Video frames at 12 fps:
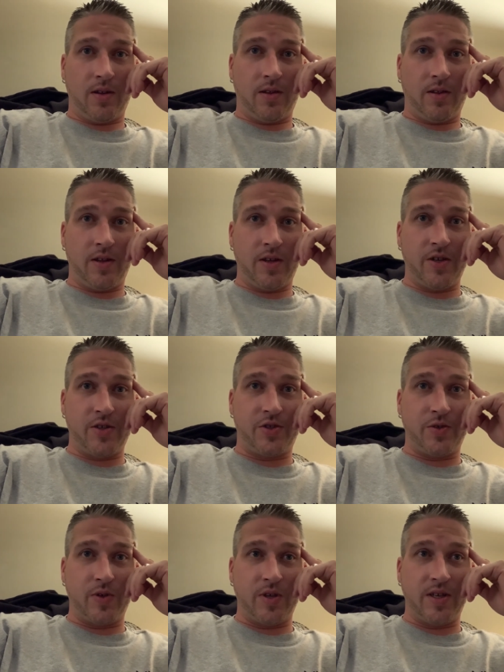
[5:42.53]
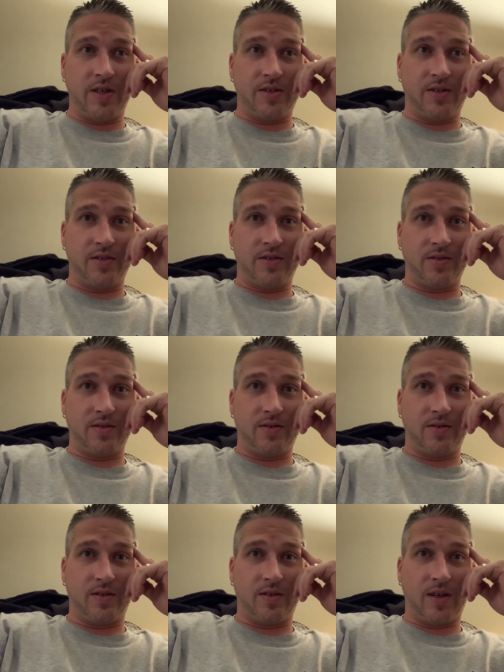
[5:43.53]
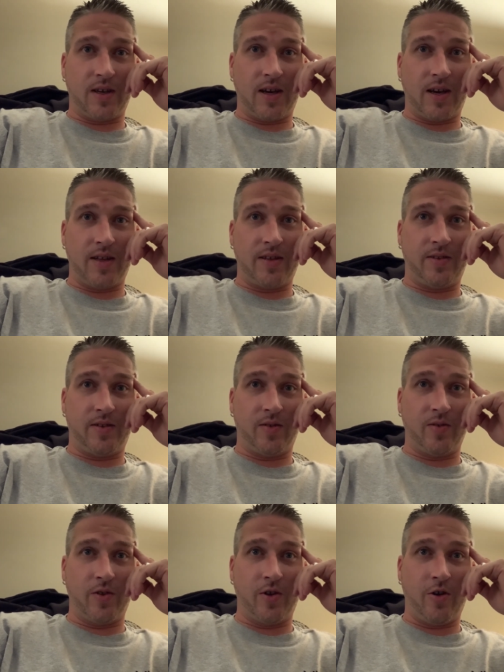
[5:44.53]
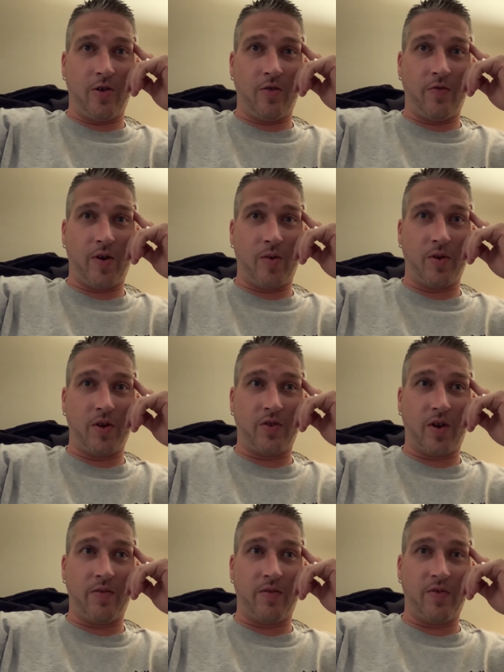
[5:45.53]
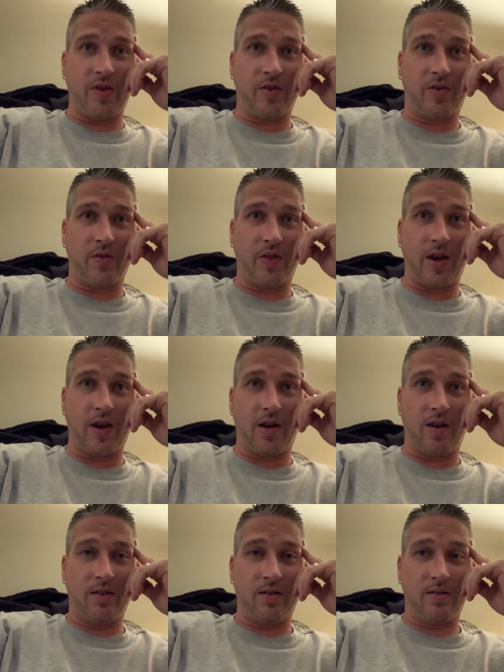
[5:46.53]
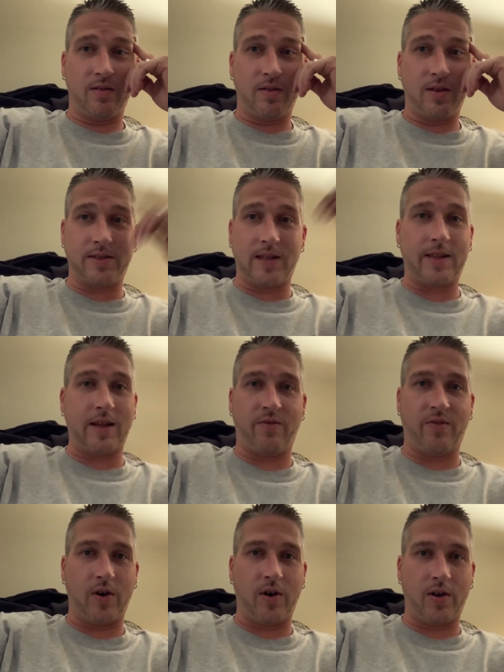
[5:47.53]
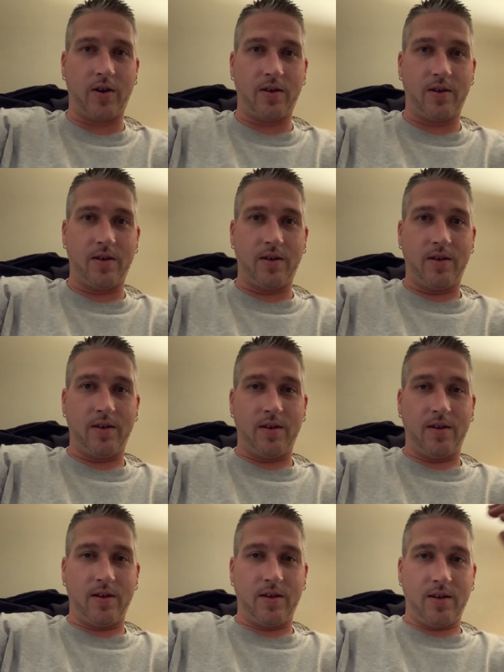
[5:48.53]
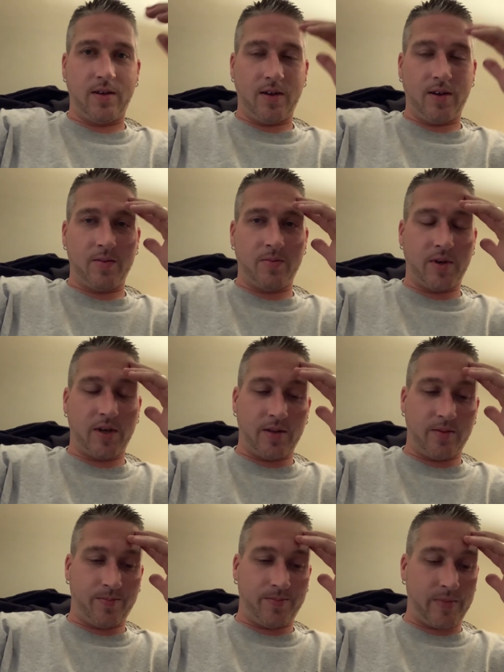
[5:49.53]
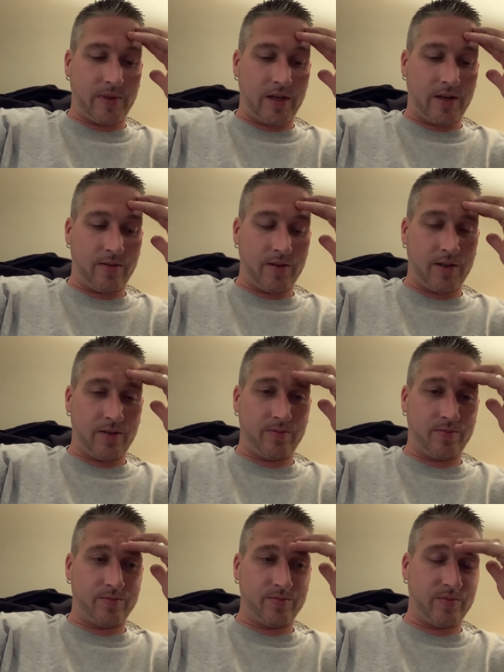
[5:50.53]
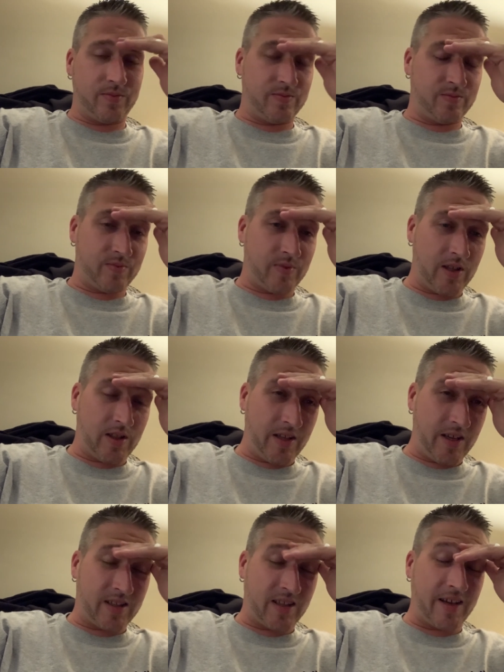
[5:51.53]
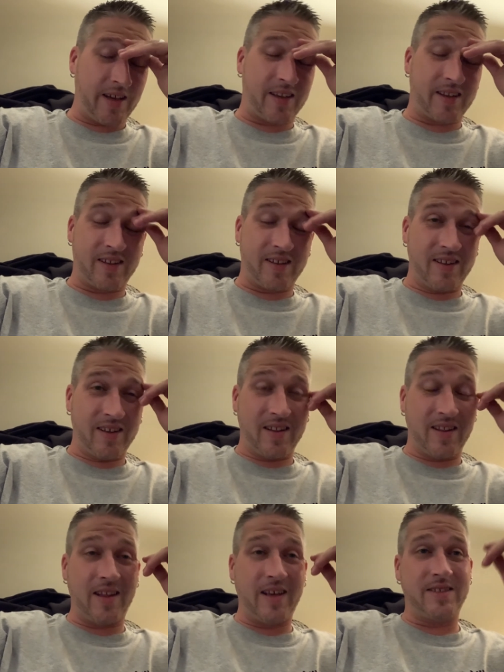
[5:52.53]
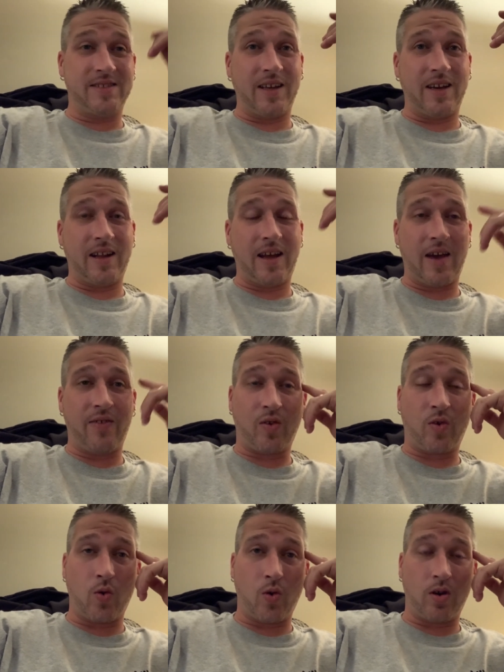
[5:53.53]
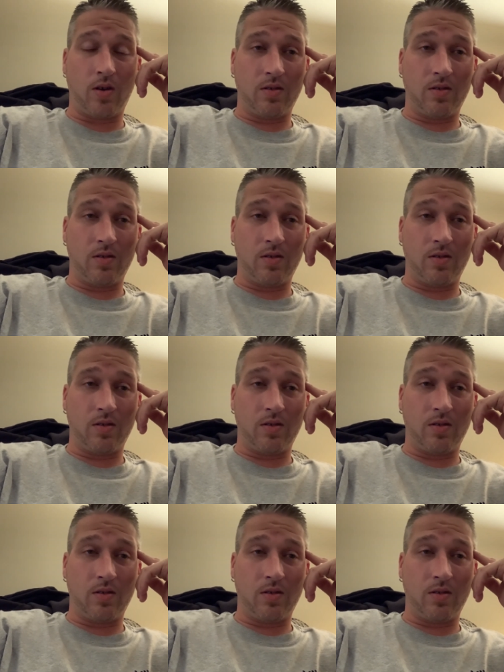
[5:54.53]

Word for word: The issue is, I don't know if I want to drive the vehicle there. It's not that far. But I don't know. It leaked like they said half a quart.